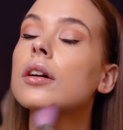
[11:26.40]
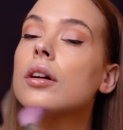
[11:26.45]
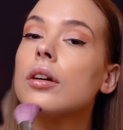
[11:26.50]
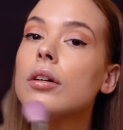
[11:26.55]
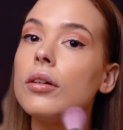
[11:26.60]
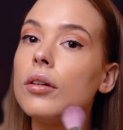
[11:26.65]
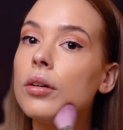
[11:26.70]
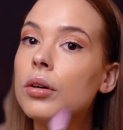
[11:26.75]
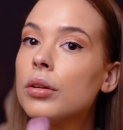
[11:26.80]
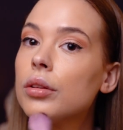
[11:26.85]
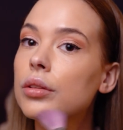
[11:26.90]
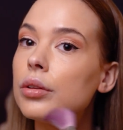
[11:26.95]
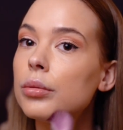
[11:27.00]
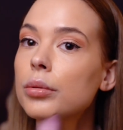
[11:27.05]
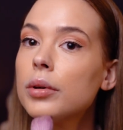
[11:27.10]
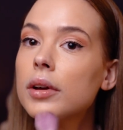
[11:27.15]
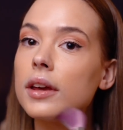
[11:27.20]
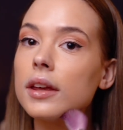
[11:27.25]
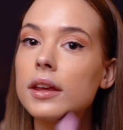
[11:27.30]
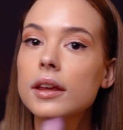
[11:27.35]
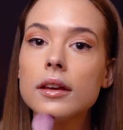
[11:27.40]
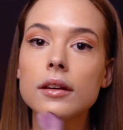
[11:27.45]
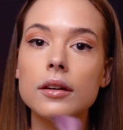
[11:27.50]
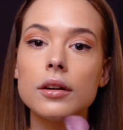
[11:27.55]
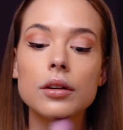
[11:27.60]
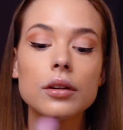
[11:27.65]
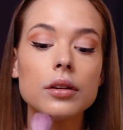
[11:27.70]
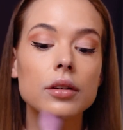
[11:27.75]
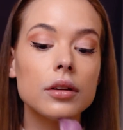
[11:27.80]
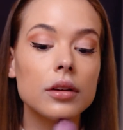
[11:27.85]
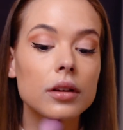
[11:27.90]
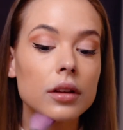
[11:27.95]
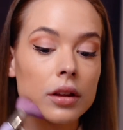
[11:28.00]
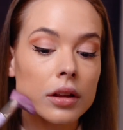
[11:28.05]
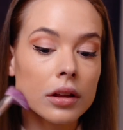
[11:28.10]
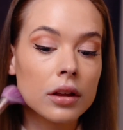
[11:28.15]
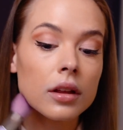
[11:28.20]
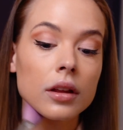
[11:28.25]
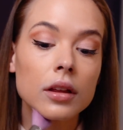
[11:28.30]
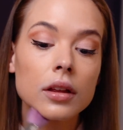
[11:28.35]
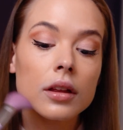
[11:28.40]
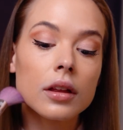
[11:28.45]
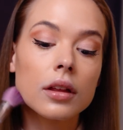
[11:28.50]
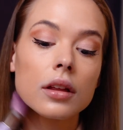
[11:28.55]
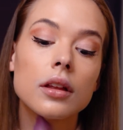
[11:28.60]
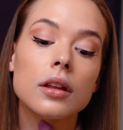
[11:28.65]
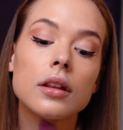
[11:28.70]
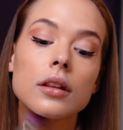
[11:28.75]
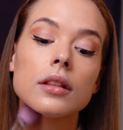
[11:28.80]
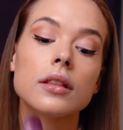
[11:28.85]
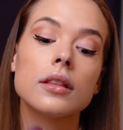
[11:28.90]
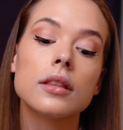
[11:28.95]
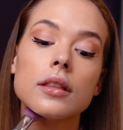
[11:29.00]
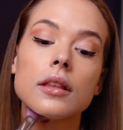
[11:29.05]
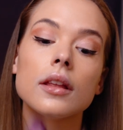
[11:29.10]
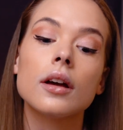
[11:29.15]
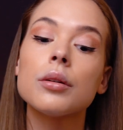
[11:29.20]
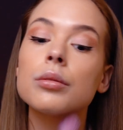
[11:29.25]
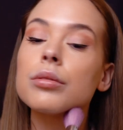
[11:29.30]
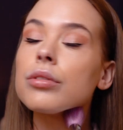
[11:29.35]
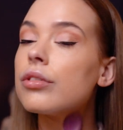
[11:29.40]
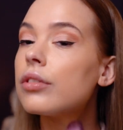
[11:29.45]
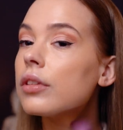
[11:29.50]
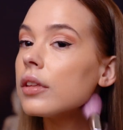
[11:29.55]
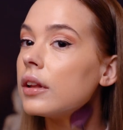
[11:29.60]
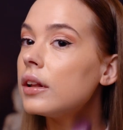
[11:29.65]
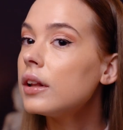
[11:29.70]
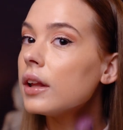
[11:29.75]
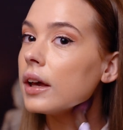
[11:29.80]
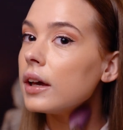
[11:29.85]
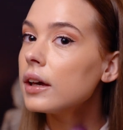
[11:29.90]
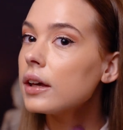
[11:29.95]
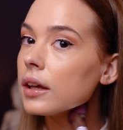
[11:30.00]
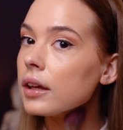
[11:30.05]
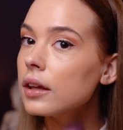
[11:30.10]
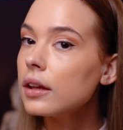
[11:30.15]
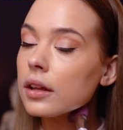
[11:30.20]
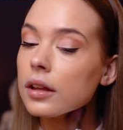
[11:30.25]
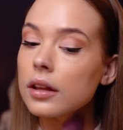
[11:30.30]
go all the way here down to the neck.